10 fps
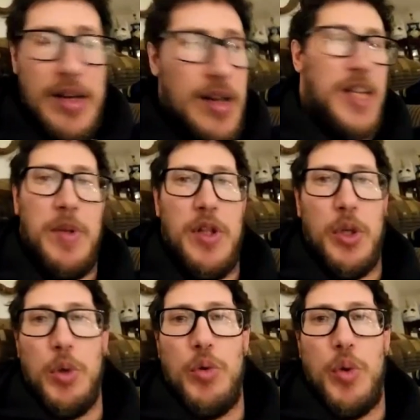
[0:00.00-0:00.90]
it has to be the
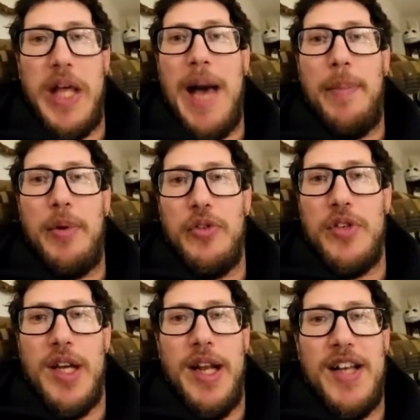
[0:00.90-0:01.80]
truth with a capital
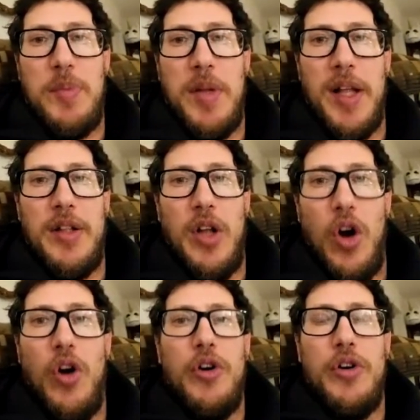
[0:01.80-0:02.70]
T. It has to be like the
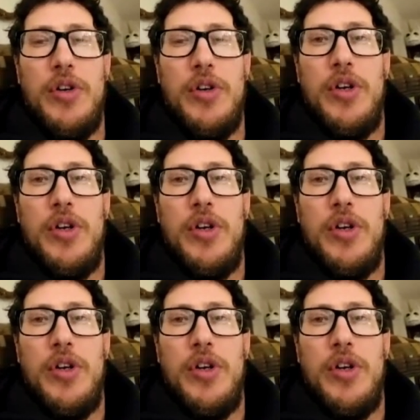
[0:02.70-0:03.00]
hard